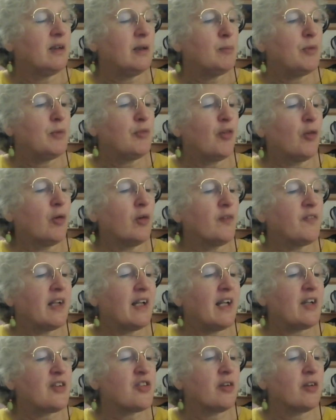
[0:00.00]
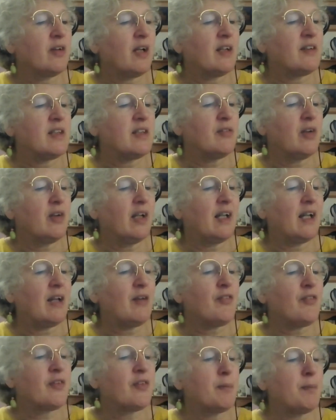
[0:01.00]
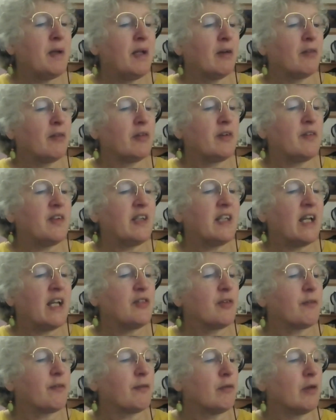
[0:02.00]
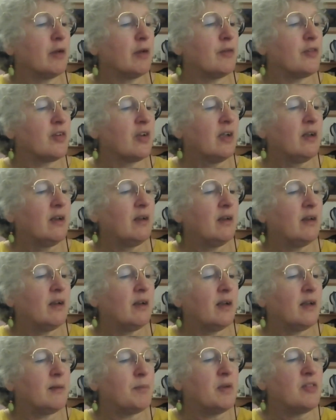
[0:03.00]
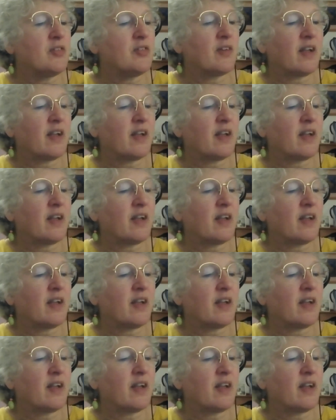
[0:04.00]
Before the letter had even left the pillar at the end of the road, I had been to the